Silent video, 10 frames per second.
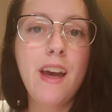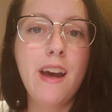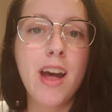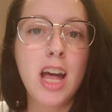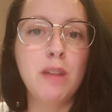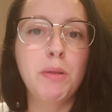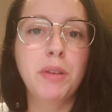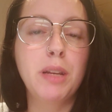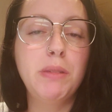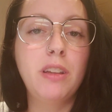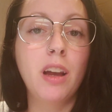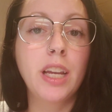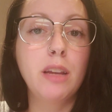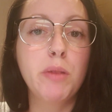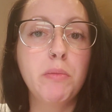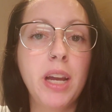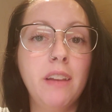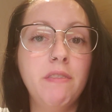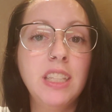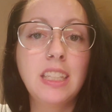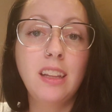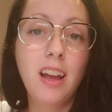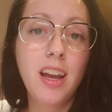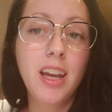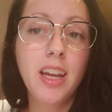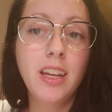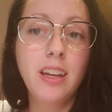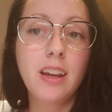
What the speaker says: I'm going to be talking about my Invisalign